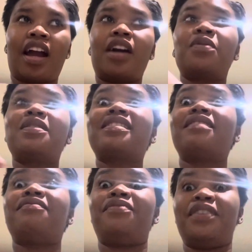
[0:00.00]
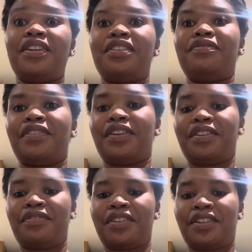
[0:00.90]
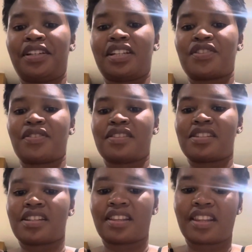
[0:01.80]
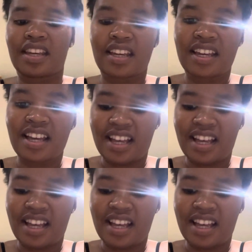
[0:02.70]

it was a very, very, very interesting thing.